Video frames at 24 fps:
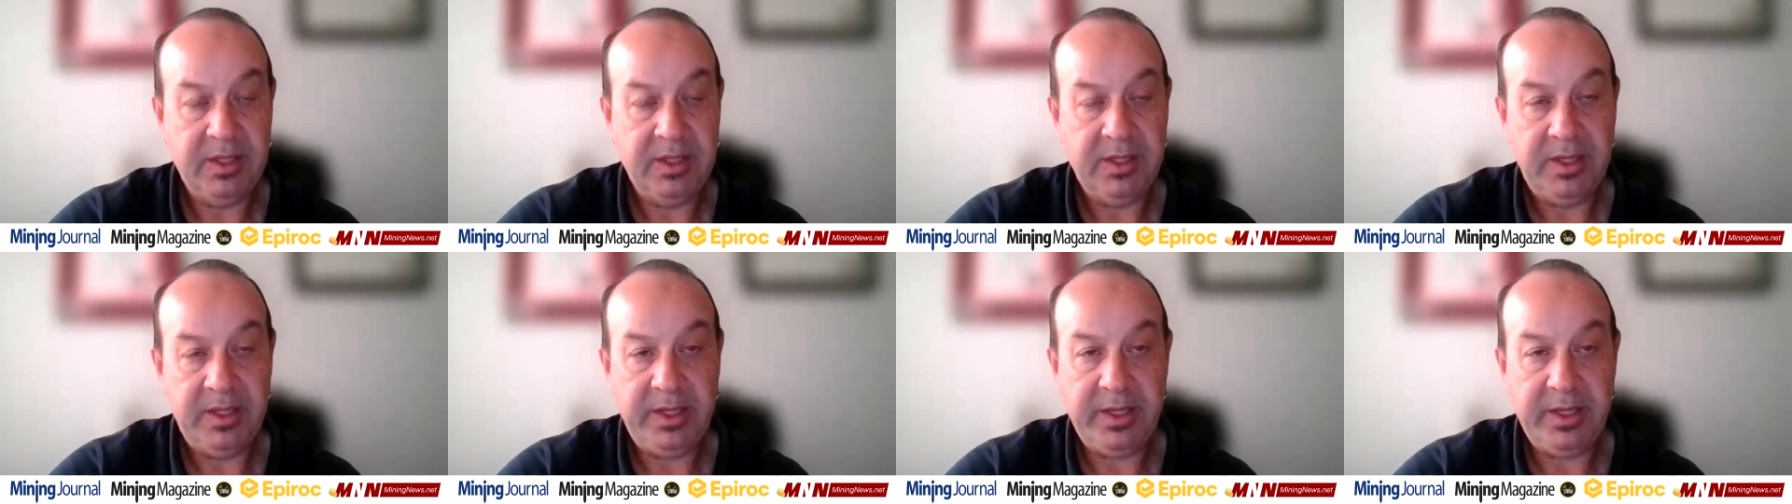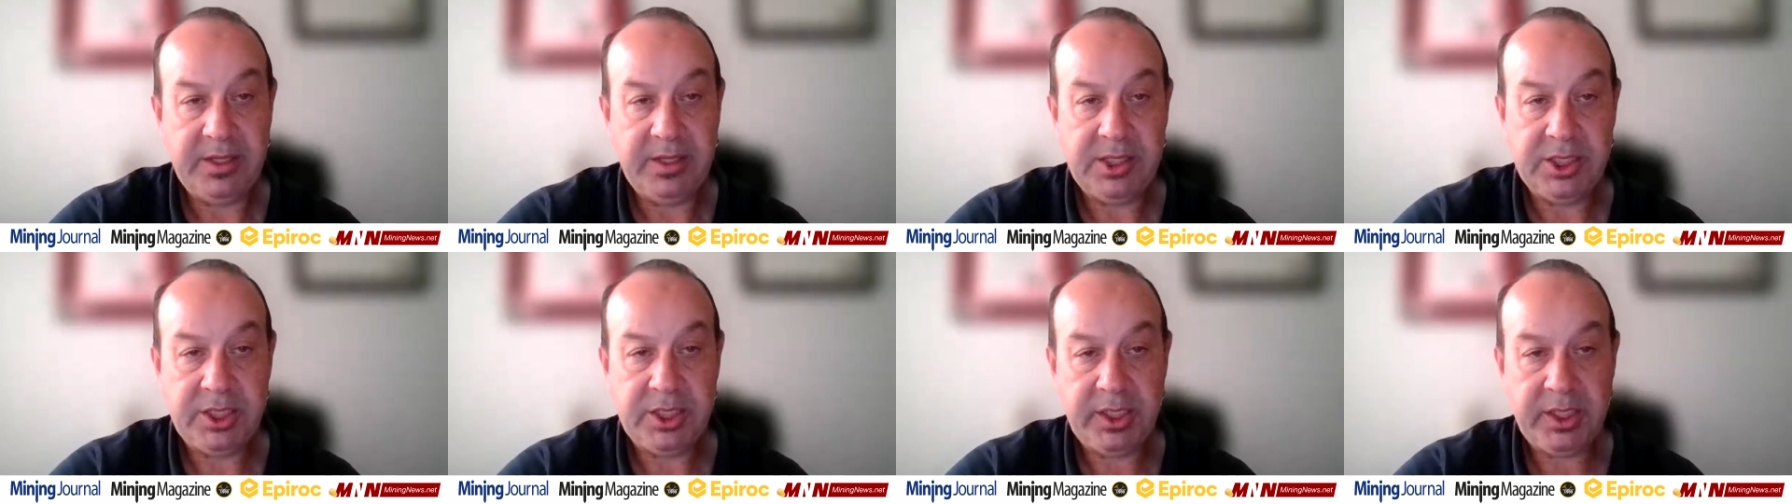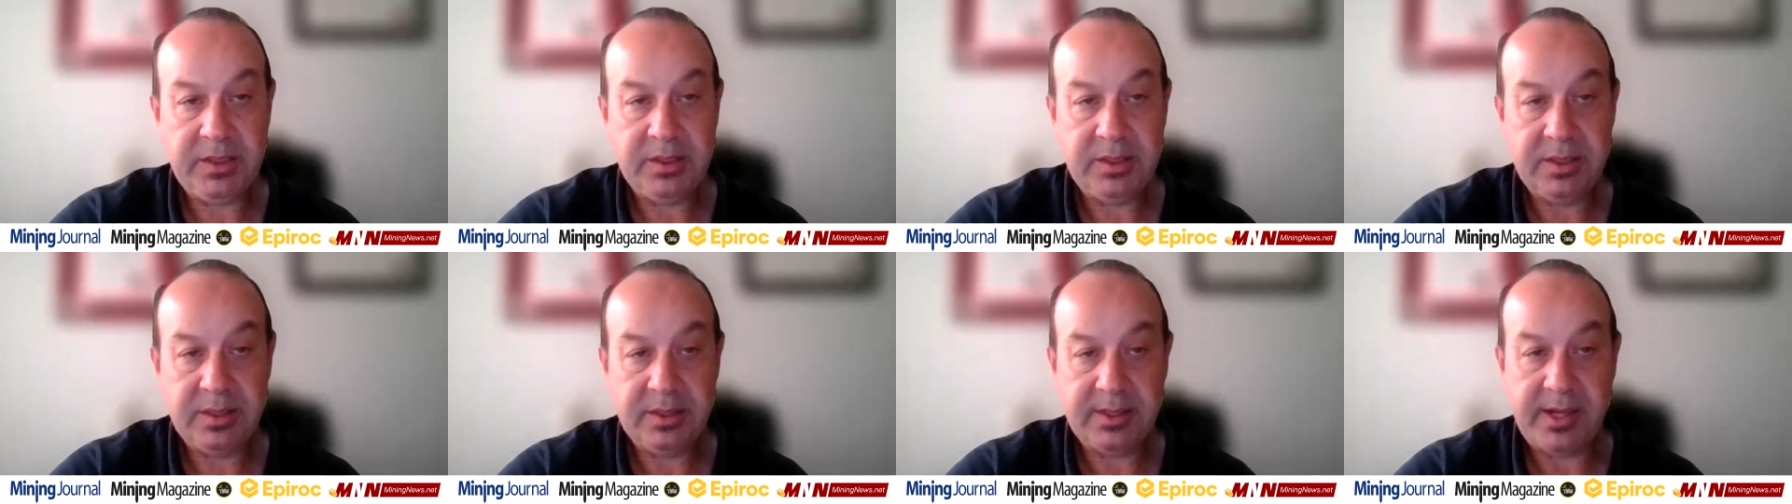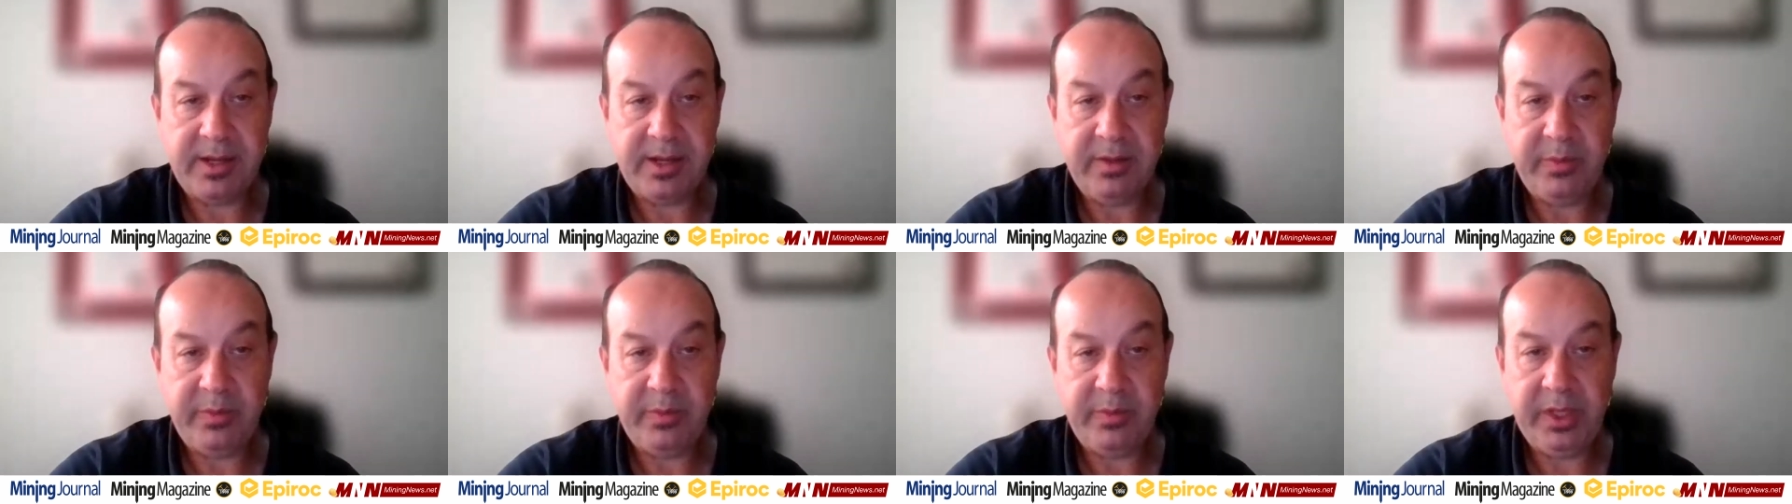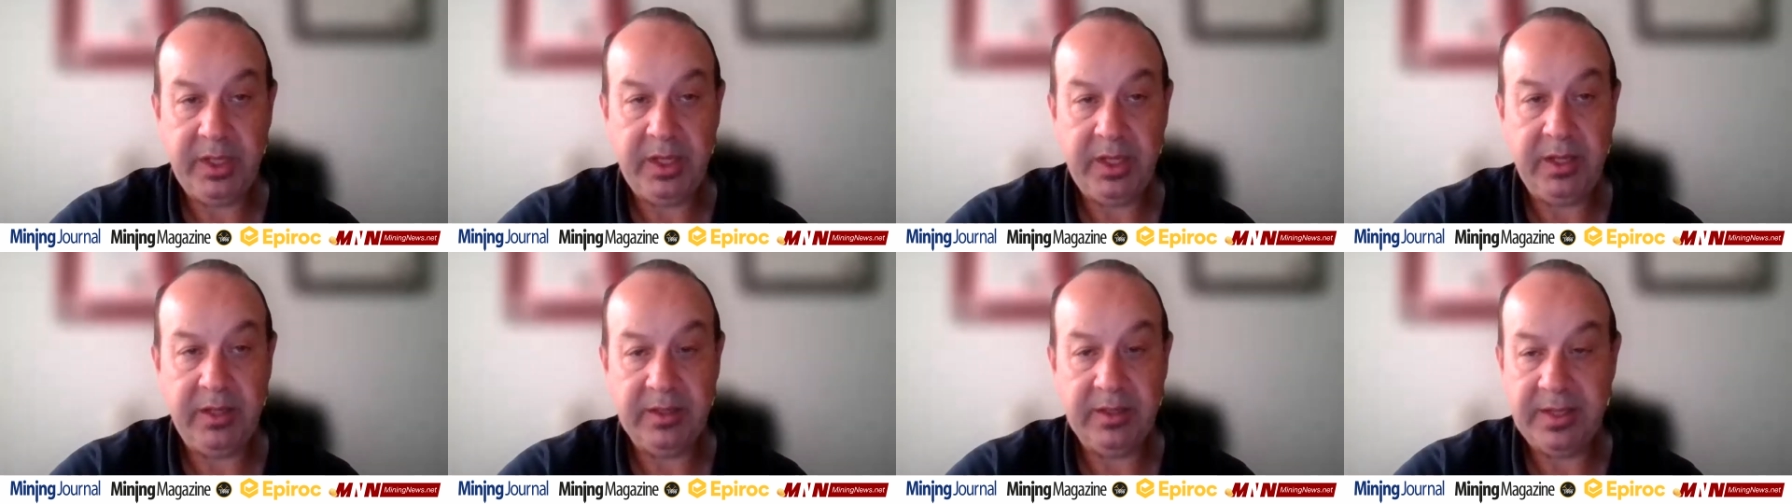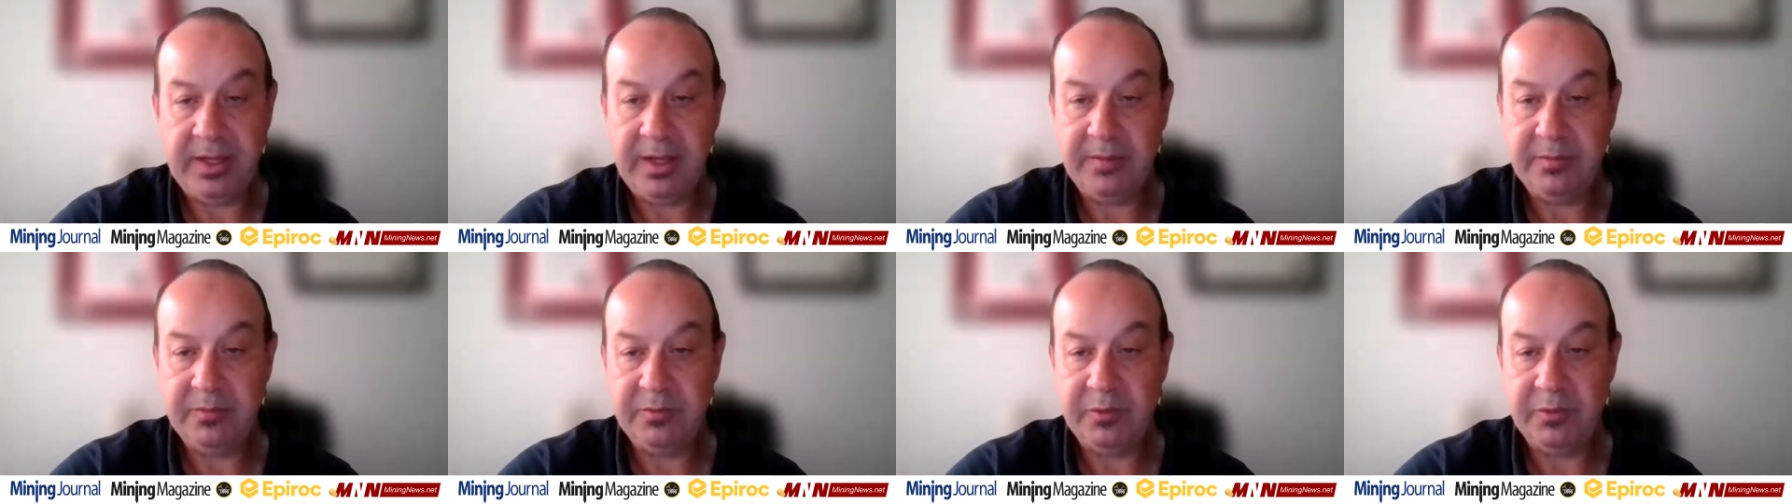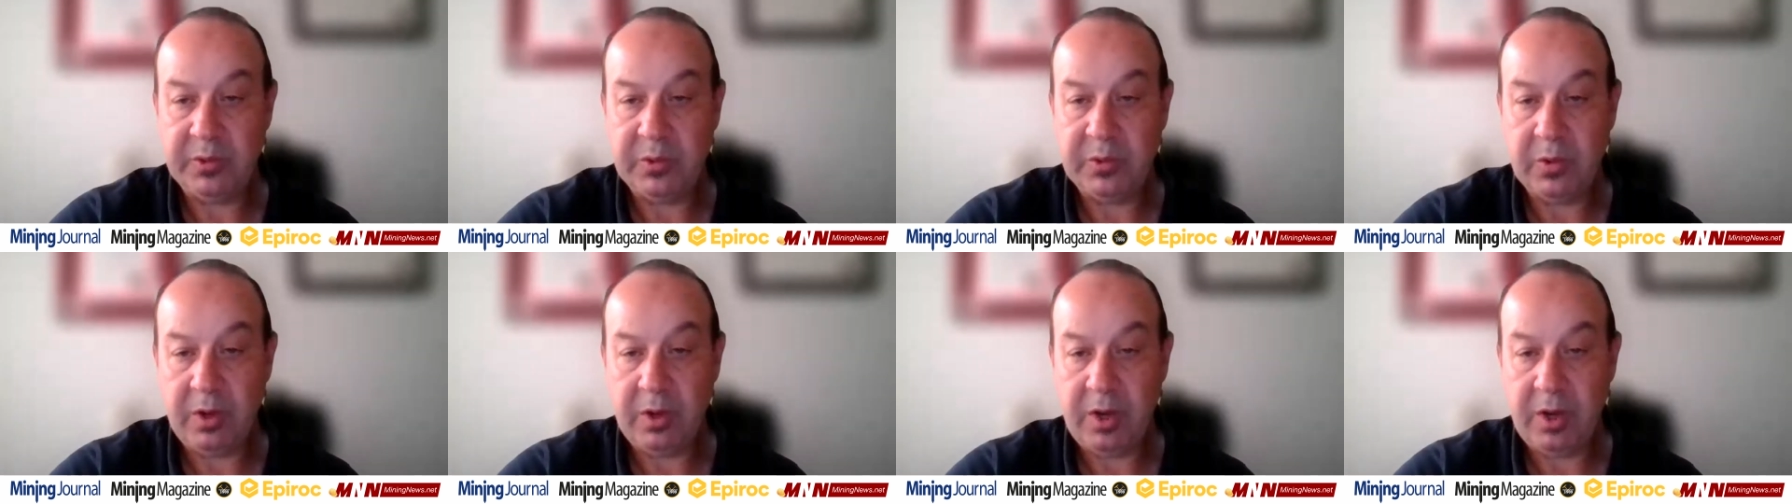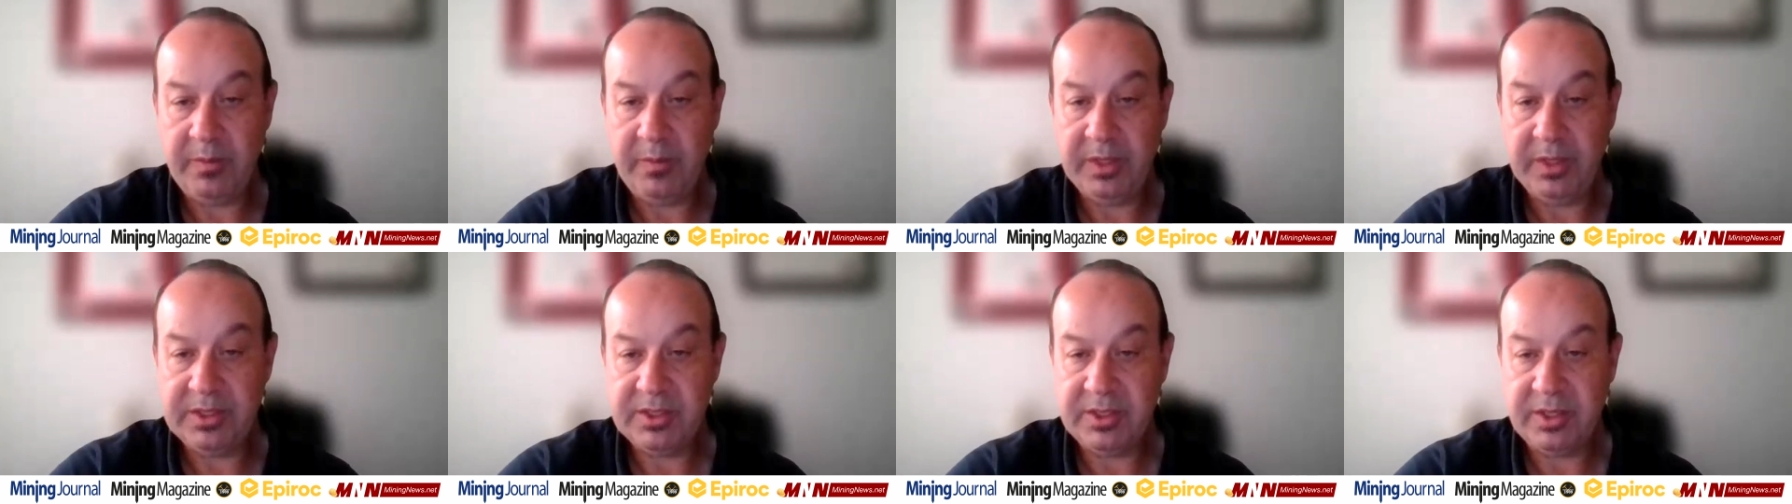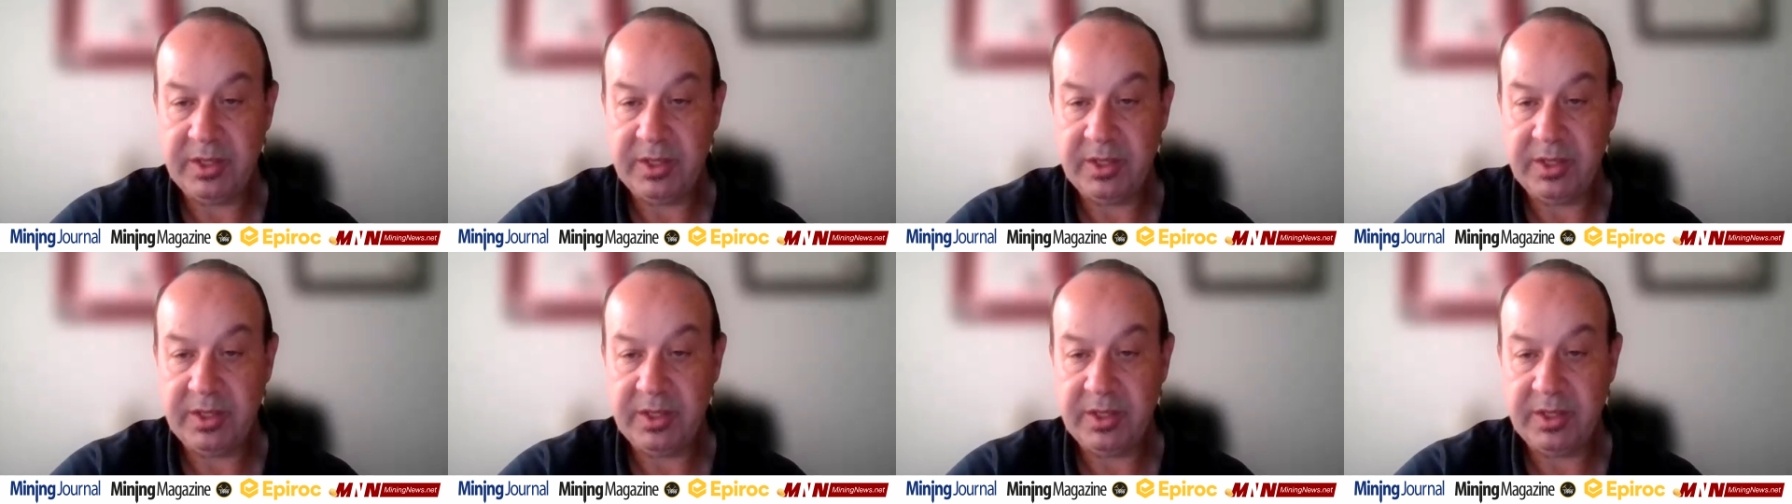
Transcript: ESG and sustainability um, requirements.